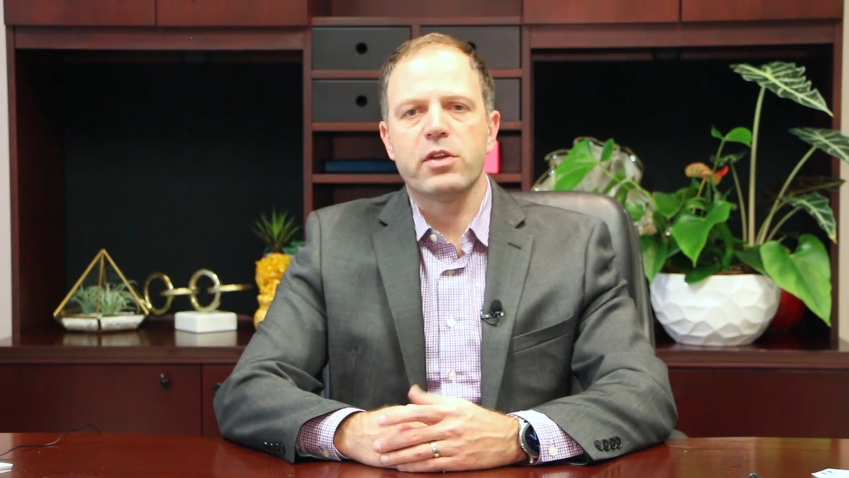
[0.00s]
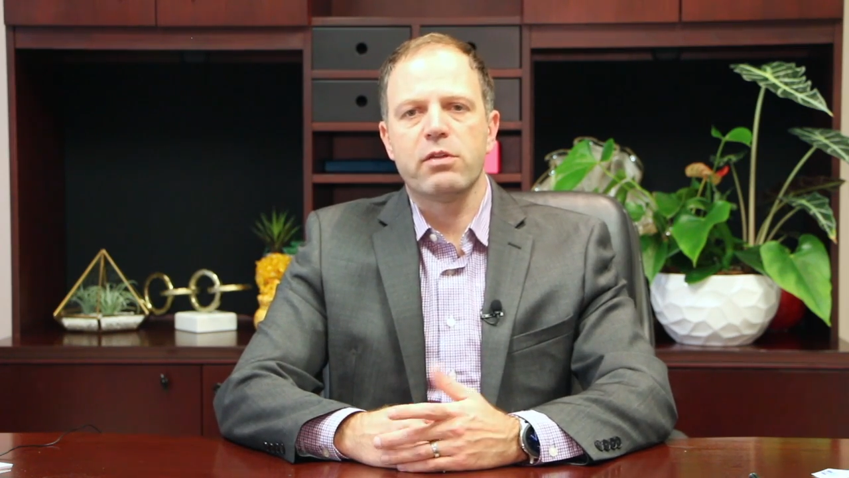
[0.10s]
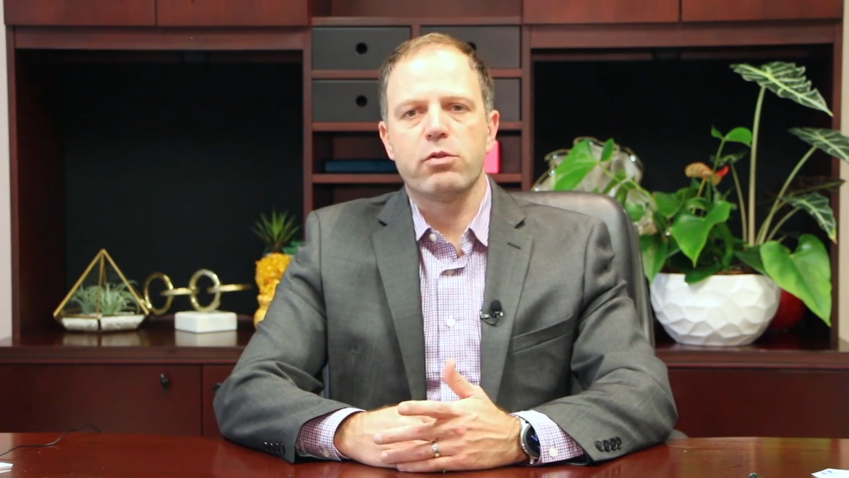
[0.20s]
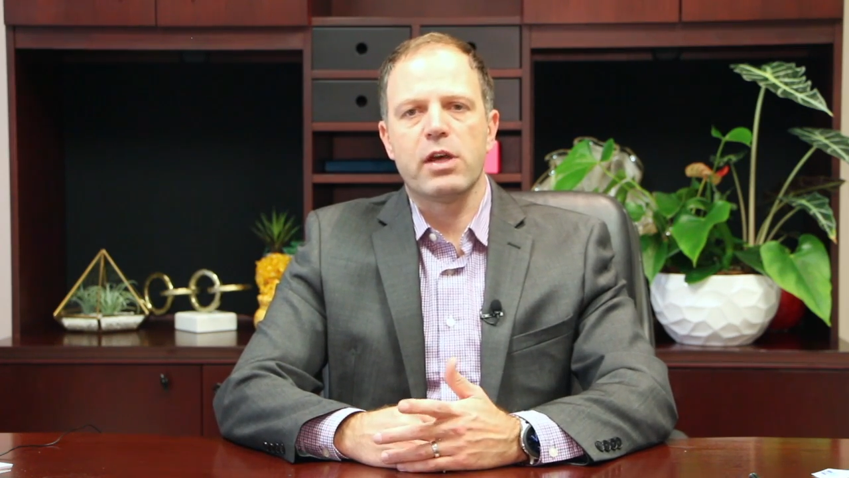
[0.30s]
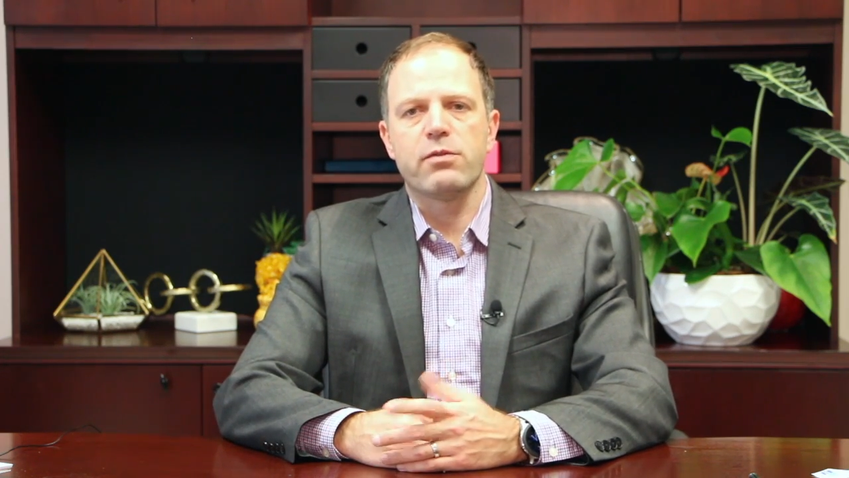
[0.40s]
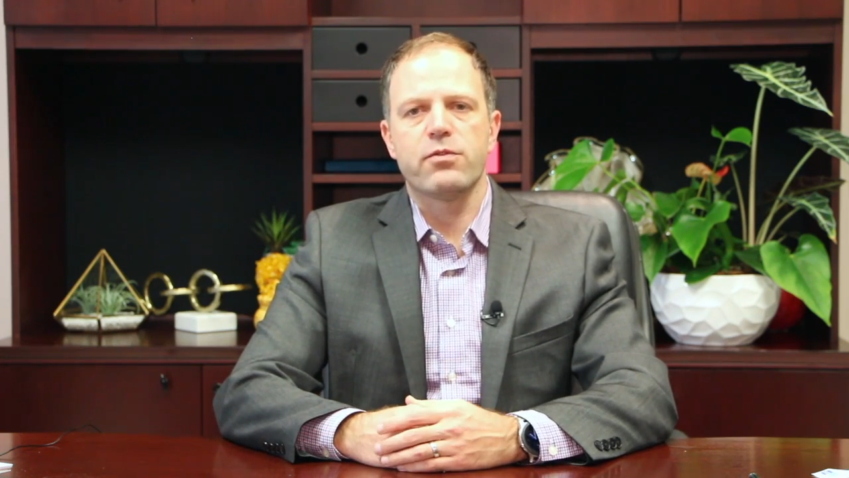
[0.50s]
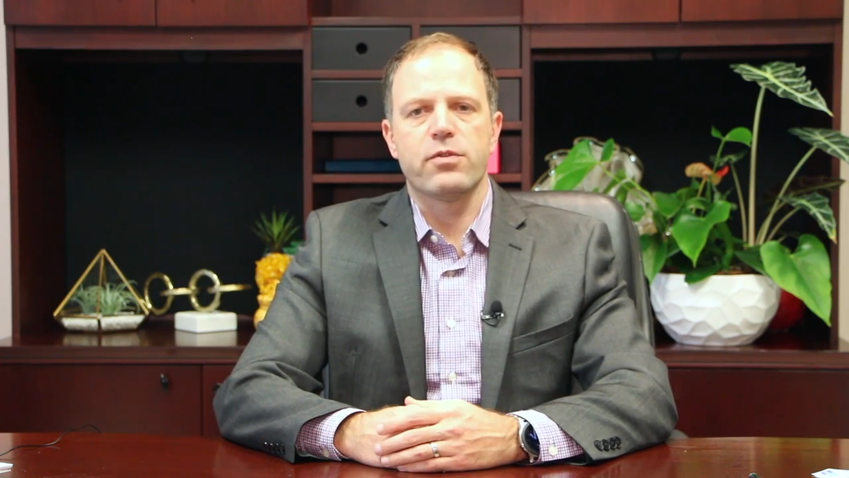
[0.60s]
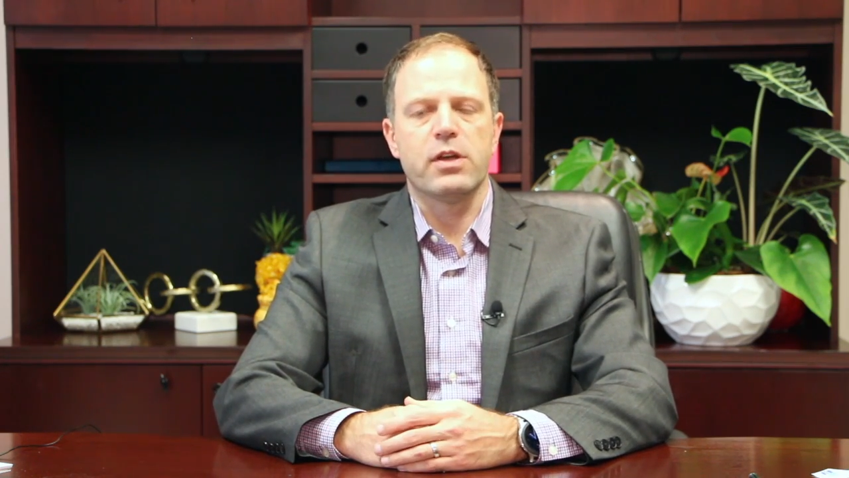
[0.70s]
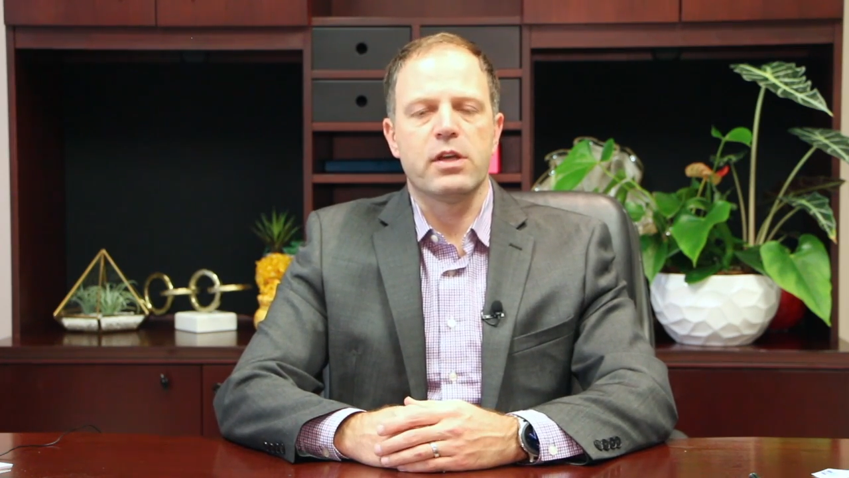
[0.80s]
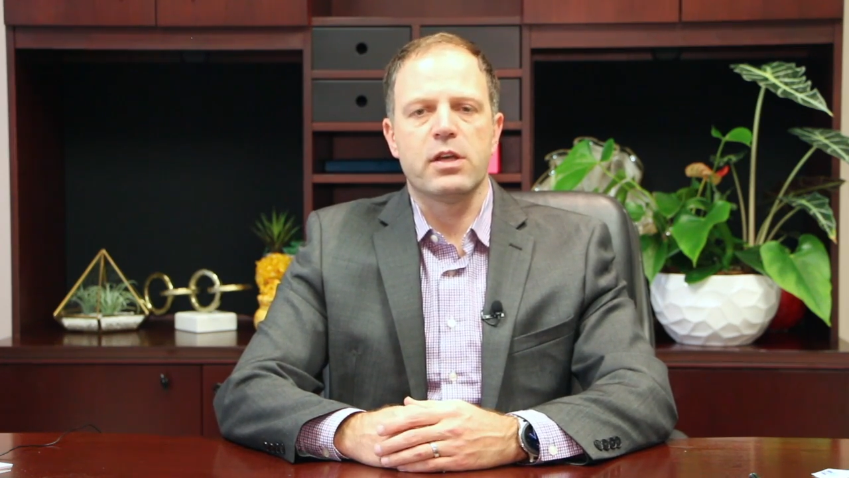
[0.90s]
If you
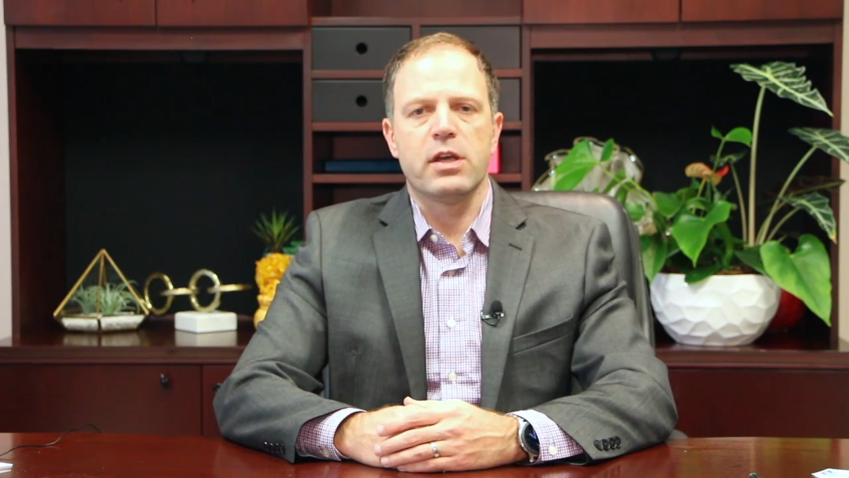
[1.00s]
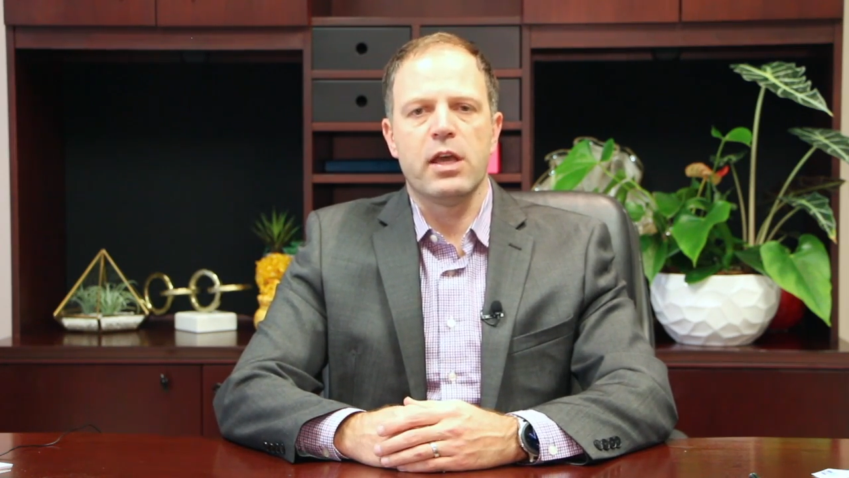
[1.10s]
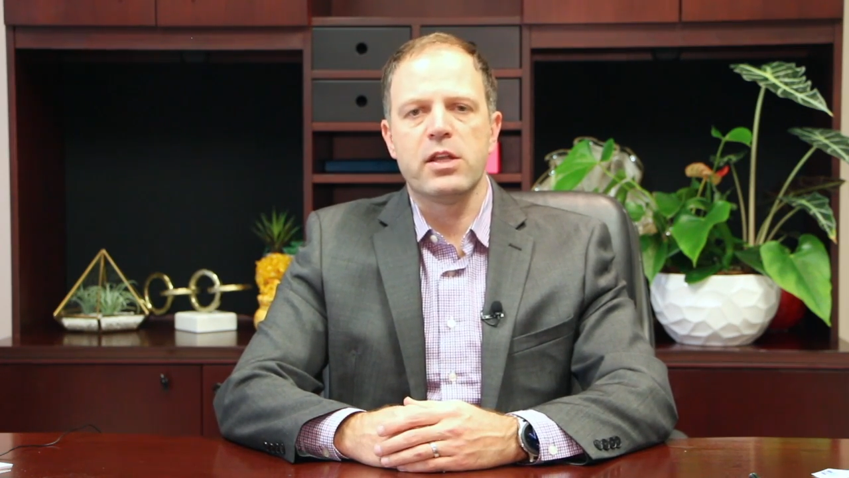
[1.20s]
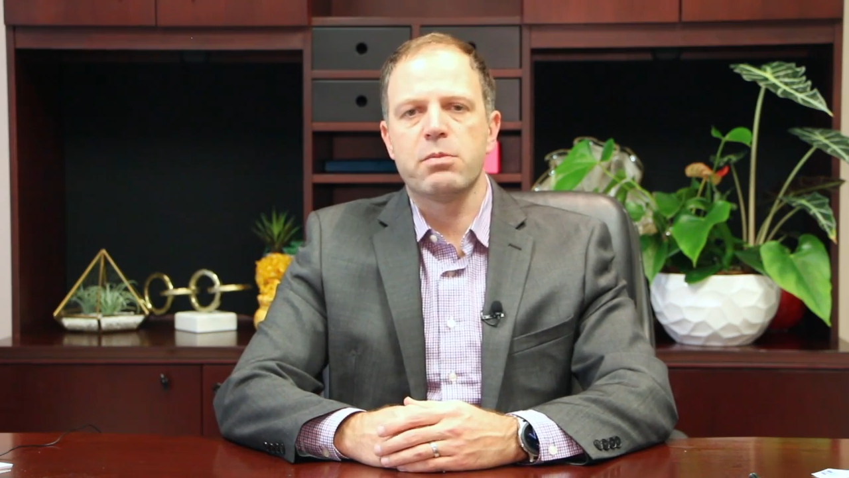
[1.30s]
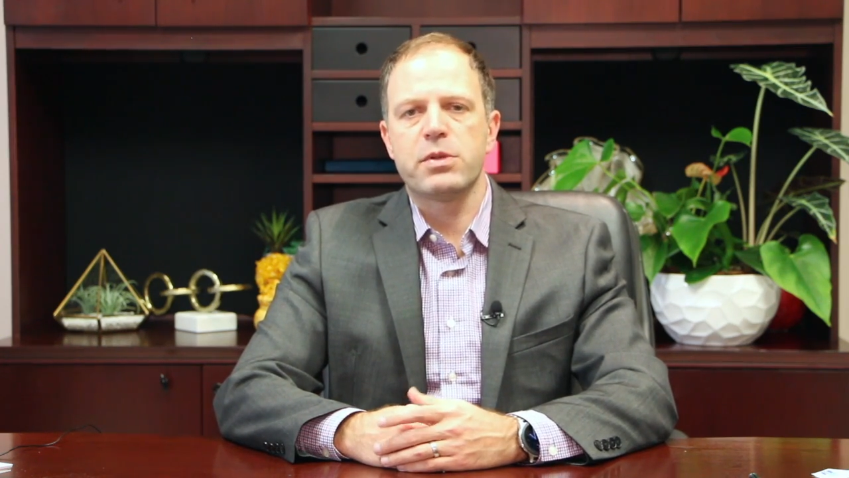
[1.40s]
have any